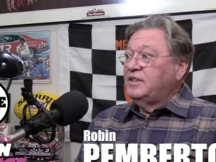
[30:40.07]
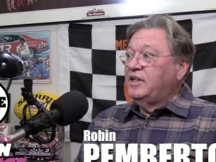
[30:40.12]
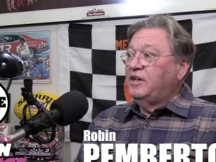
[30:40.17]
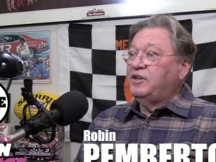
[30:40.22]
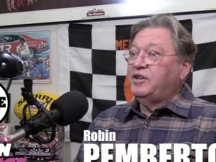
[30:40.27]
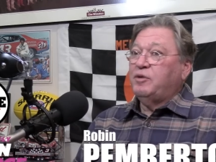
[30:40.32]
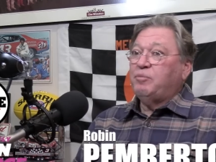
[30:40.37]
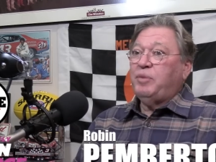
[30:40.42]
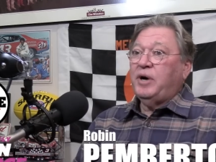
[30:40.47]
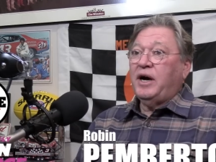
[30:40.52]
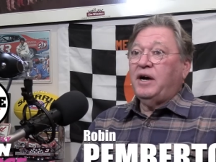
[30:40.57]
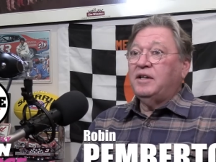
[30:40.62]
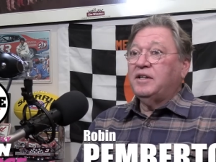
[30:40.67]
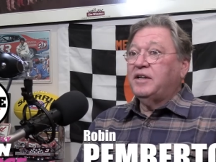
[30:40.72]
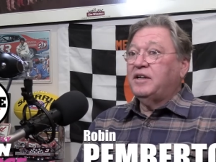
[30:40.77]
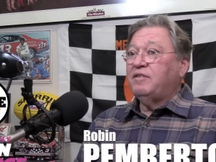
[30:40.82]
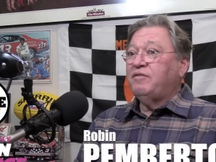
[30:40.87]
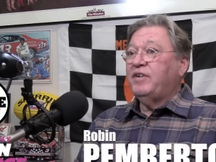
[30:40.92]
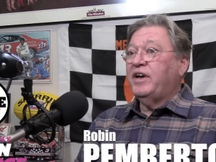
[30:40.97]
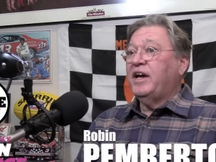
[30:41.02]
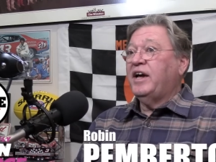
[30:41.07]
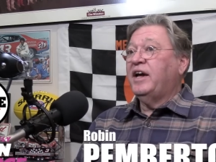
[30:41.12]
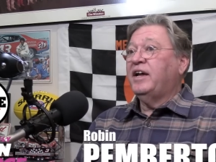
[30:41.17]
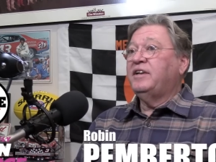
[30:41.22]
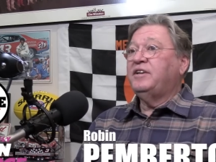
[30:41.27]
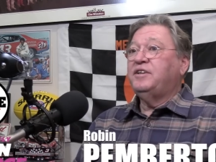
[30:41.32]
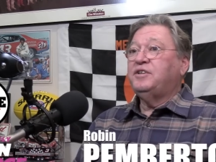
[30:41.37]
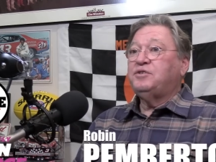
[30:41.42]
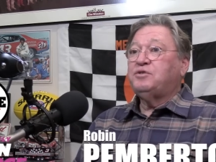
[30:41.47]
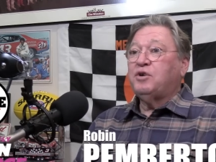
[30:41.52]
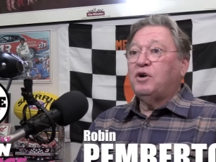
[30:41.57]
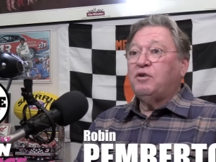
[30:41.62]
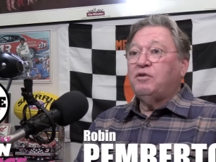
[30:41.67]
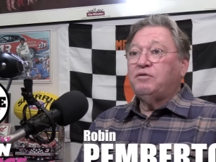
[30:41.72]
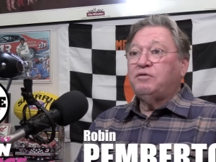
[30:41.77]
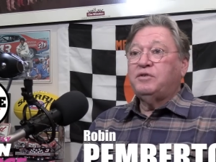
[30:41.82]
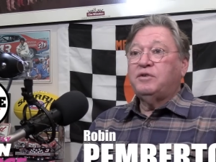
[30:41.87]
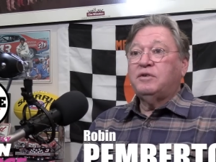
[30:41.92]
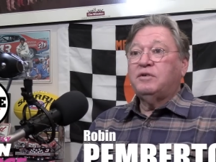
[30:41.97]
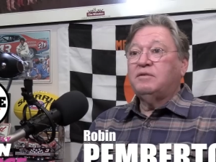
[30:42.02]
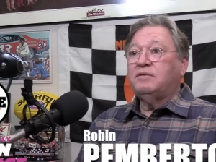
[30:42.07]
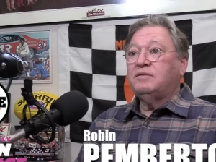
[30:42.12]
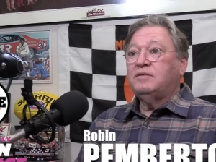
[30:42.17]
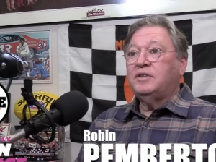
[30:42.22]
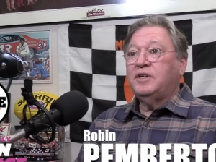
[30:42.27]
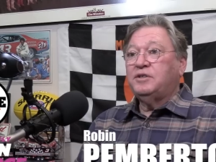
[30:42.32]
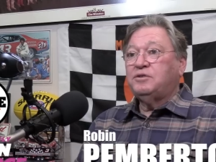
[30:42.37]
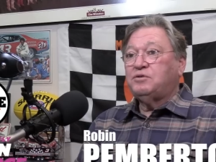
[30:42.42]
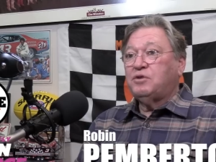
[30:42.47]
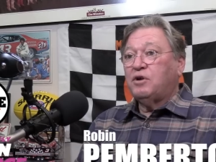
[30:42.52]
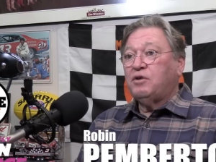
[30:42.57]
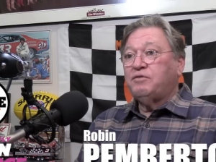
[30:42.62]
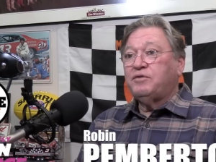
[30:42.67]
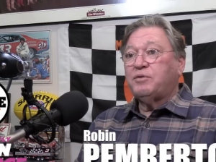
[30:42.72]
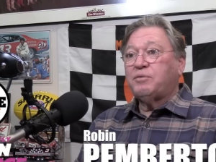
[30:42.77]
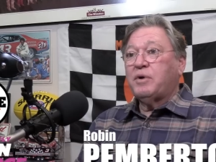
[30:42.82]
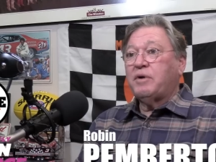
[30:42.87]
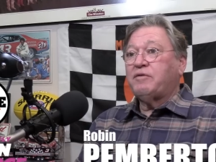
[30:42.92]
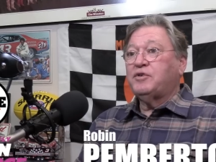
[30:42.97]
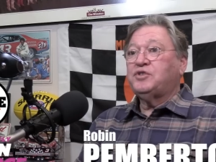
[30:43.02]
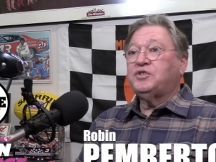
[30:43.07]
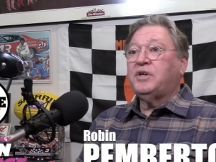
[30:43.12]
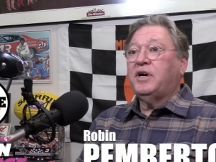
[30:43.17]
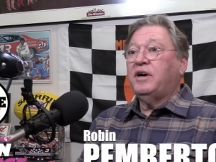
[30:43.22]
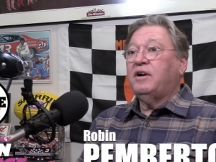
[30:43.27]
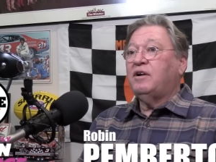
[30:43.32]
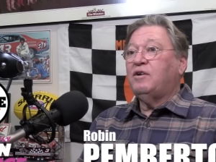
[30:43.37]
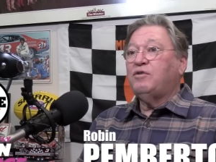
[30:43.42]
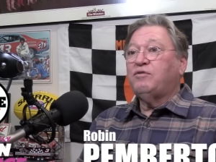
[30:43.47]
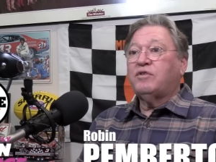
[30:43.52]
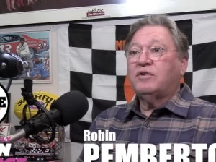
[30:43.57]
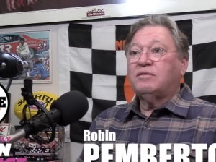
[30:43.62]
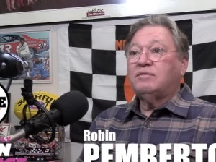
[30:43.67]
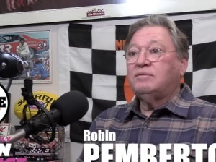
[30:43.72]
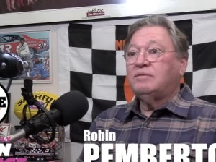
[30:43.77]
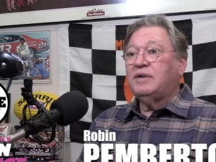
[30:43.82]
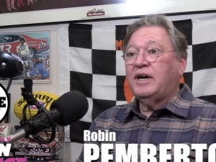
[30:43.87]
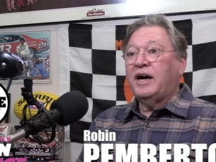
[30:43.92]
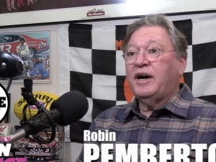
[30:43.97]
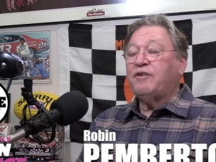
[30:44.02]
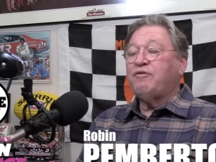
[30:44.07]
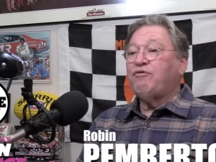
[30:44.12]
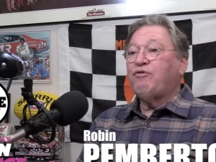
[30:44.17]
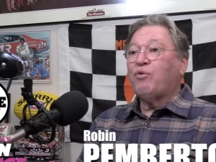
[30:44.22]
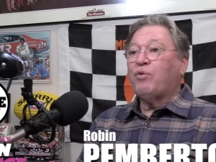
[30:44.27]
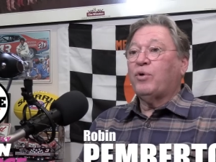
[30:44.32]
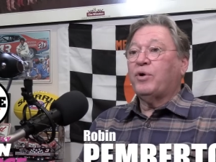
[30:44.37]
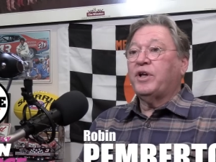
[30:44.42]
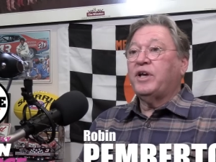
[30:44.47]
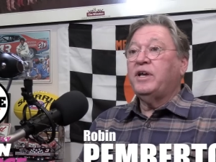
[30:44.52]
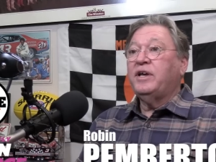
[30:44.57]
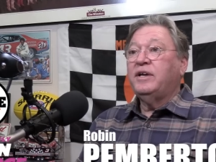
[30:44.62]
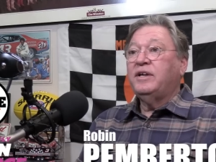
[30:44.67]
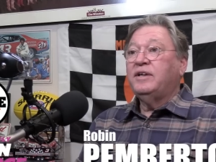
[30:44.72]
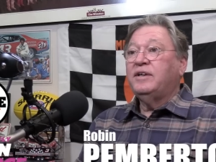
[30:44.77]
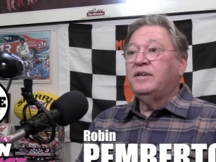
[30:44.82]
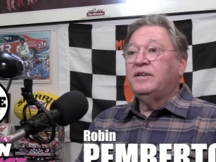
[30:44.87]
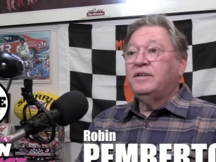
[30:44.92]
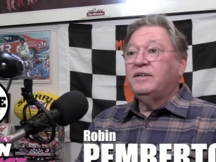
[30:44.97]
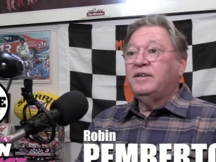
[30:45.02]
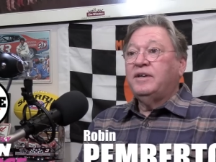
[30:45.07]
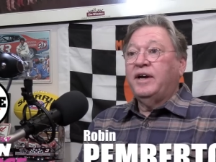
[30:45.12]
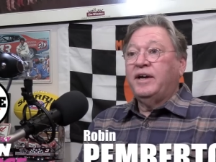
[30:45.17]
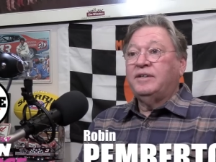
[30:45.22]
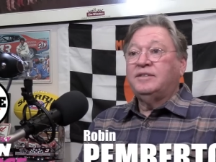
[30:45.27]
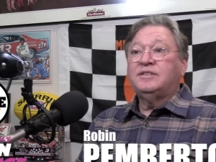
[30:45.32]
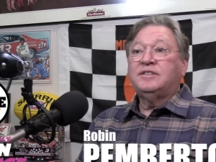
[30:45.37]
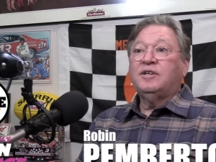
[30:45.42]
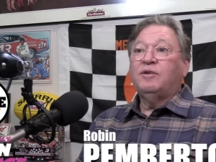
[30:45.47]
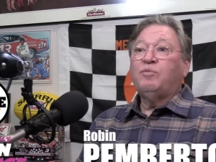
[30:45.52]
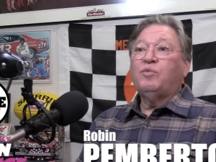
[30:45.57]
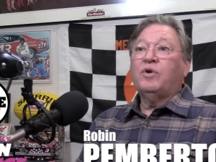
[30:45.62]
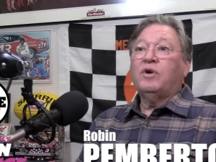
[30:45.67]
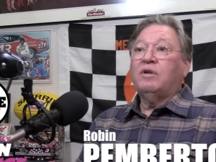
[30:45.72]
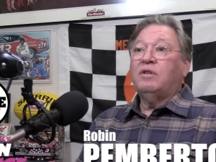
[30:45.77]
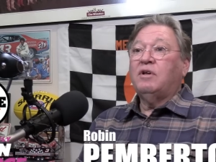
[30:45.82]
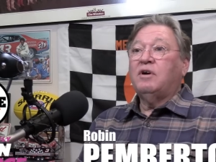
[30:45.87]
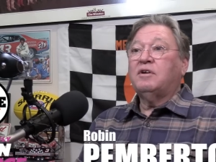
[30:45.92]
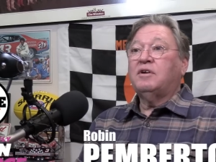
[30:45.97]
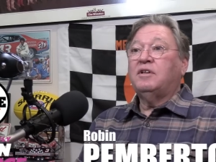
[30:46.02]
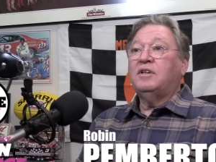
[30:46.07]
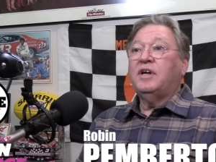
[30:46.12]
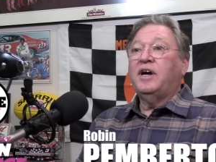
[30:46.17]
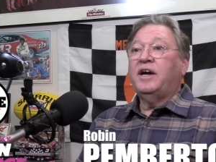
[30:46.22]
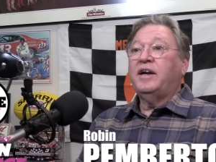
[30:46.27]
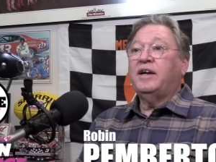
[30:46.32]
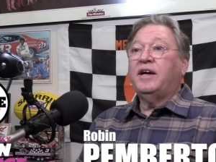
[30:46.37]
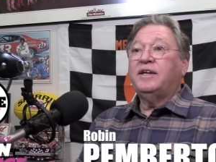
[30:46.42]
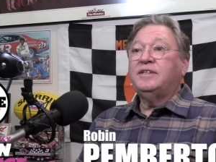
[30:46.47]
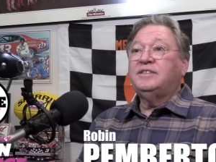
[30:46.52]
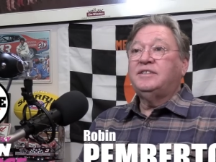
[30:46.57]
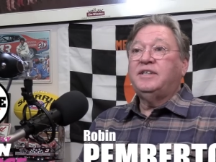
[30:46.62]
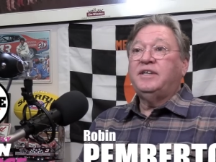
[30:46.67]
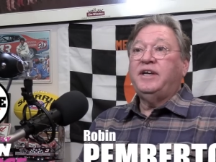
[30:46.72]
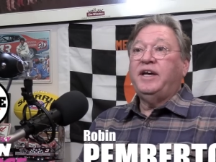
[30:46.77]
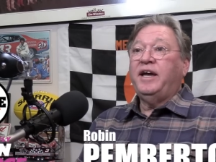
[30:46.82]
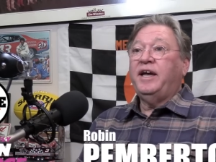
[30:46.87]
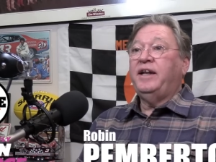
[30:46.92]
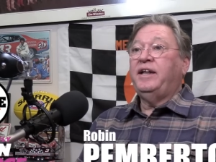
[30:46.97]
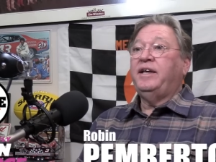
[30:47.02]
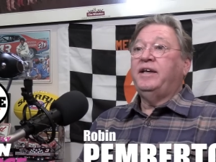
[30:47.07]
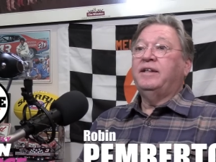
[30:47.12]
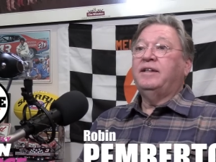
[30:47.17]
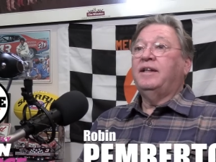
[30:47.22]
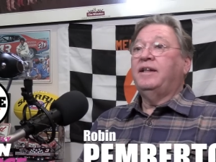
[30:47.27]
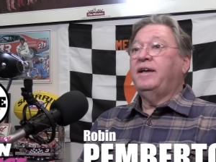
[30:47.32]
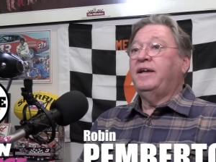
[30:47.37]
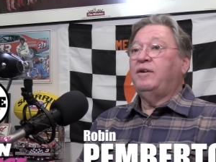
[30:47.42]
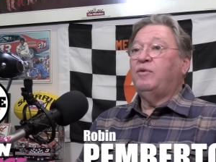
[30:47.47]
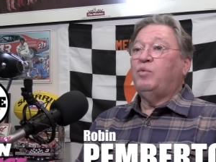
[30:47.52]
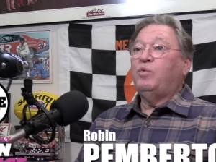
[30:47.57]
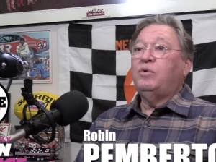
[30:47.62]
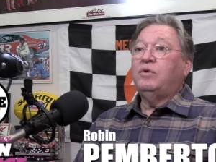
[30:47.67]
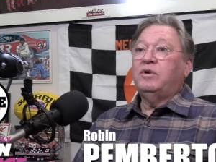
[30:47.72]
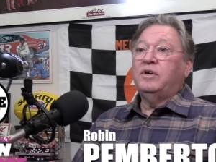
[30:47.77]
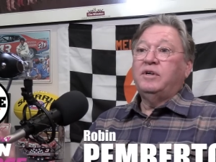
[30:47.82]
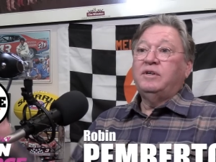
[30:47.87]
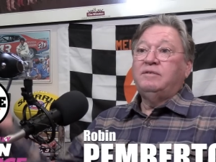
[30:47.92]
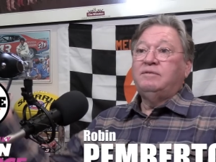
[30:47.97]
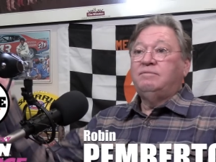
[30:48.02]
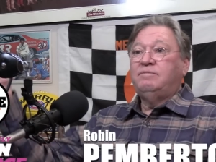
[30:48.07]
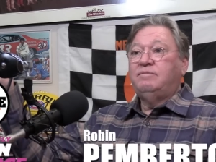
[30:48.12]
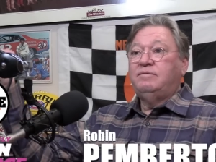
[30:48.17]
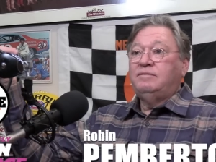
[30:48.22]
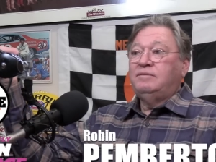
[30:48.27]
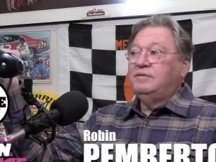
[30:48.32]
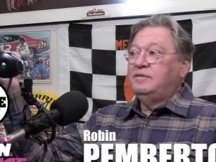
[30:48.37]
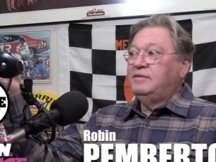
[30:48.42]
You know, you pile in a van, you drove the Riverside over I-40, and somewhere along the line, I'd see Eddie and Len Wood,